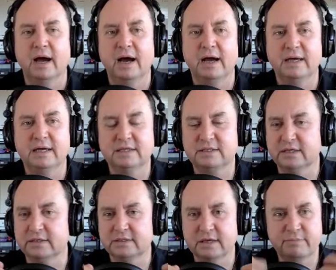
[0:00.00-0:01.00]
Uh, is
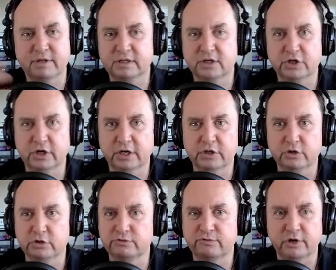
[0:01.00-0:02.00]
it something that you're going to
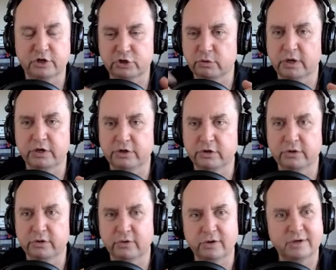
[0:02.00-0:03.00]
use for a 200
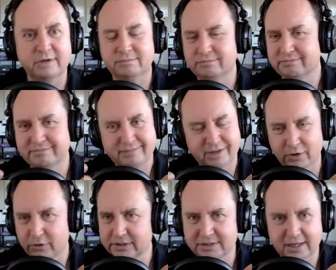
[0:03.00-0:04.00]
unit order?
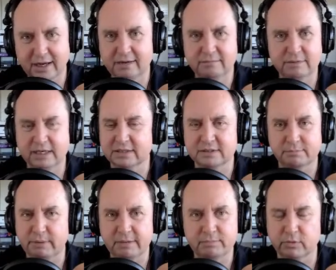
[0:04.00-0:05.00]
No, it's not because
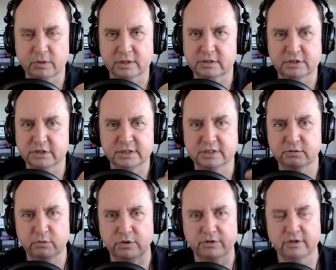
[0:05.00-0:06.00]
the paperwork just
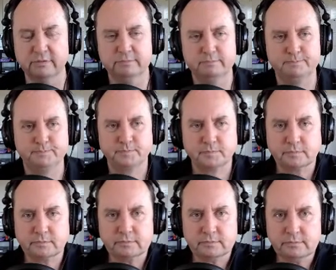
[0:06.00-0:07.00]
isn't worth it.
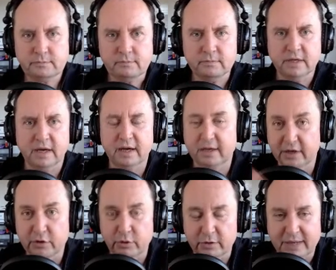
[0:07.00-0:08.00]
Uh,
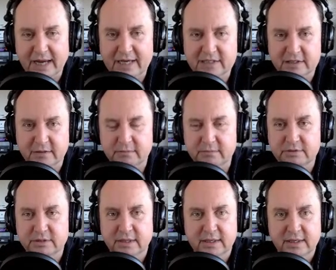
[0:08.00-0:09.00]
another one of my
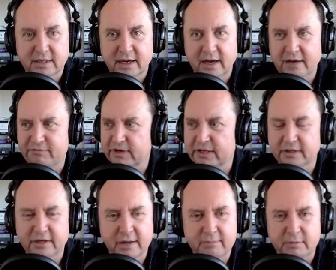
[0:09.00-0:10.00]
axioms uh, I
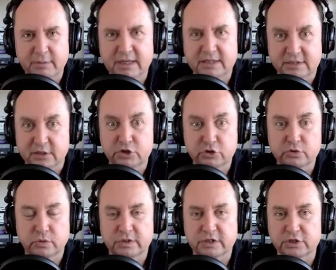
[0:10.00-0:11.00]
forget the number, but is the
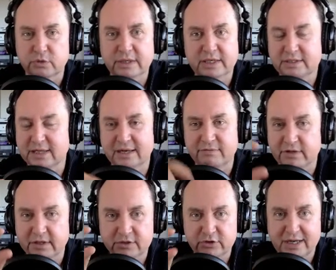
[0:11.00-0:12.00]
juice worth the squeeze? And if
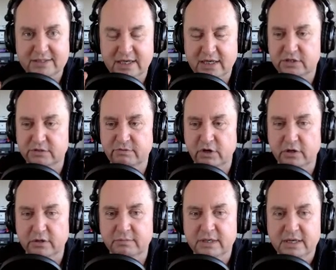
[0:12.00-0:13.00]
the transaction
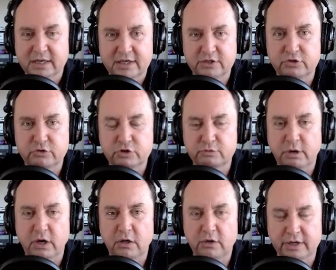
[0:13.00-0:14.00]
volume is too
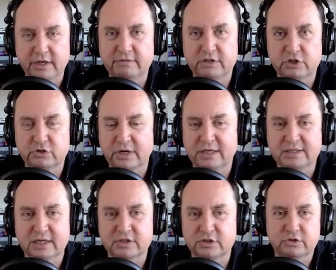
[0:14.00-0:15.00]
small or individual
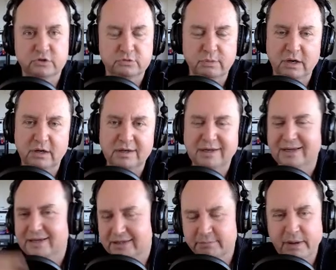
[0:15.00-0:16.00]
transaction too small,
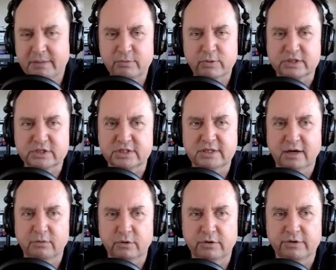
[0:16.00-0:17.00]
the paperwork's just
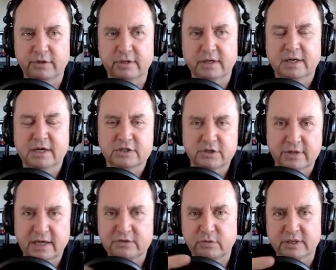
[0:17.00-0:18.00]
not worth it. So
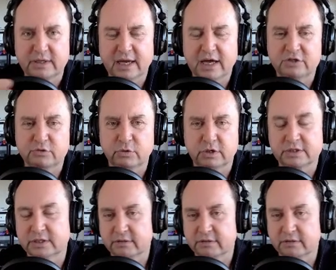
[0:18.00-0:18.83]
that's when cash works.